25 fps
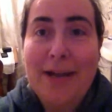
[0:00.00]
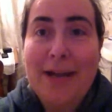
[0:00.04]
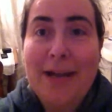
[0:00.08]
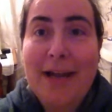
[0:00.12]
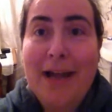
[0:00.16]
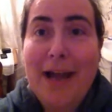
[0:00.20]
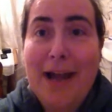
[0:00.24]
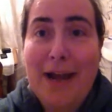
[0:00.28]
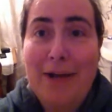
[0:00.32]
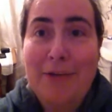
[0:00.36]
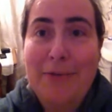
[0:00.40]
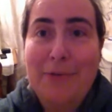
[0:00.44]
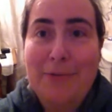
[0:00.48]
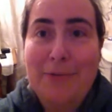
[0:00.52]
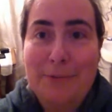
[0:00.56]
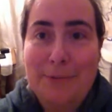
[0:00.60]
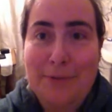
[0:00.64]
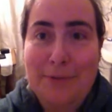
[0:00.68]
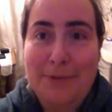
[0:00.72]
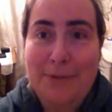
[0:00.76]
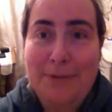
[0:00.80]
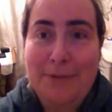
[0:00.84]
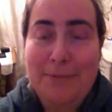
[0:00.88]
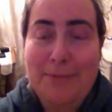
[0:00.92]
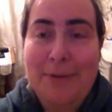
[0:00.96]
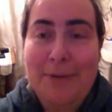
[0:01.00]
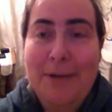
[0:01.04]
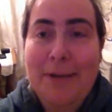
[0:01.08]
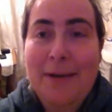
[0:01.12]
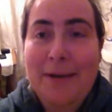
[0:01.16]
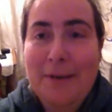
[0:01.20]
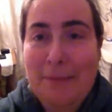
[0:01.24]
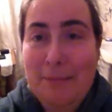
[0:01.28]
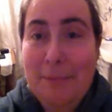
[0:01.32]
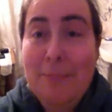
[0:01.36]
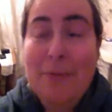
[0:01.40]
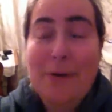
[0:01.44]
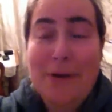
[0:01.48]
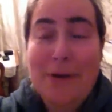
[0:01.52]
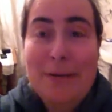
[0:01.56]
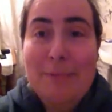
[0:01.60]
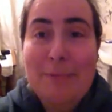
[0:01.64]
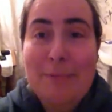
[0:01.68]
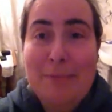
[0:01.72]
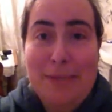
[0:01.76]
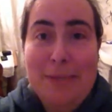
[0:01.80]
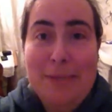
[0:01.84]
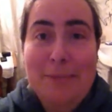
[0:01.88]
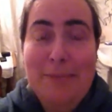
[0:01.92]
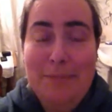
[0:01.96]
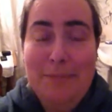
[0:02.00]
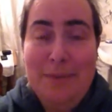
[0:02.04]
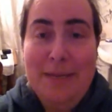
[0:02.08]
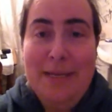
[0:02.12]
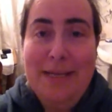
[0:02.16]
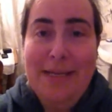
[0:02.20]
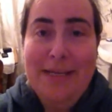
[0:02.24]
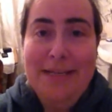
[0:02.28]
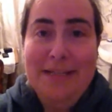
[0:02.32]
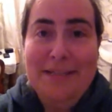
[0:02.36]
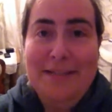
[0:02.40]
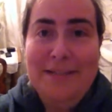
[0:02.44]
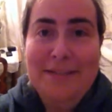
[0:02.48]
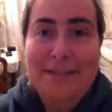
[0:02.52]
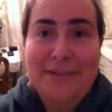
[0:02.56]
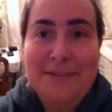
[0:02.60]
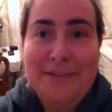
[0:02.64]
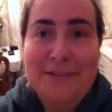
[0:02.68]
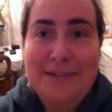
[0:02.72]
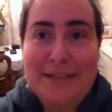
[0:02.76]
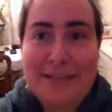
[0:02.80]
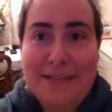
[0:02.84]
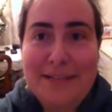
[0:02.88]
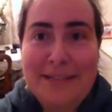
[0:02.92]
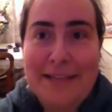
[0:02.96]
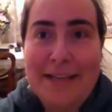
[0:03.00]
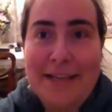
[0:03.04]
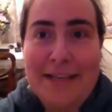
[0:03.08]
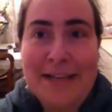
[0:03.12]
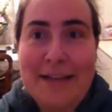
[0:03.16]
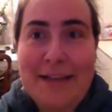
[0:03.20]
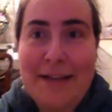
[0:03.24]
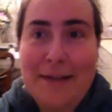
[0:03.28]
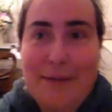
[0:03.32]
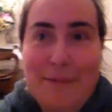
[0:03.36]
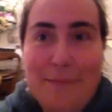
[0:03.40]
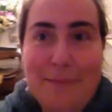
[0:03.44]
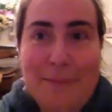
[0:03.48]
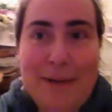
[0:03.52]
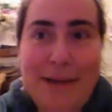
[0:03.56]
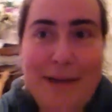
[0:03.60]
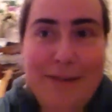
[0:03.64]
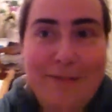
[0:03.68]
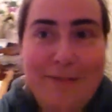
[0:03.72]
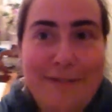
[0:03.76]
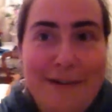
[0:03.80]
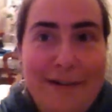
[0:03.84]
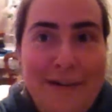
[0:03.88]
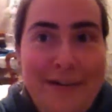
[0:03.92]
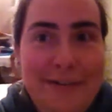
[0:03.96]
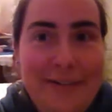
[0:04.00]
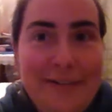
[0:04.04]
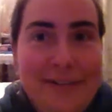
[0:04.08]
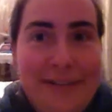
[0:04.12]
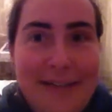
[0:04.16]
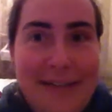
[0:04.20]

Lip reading: how awesome my B&B is. So let's pan round.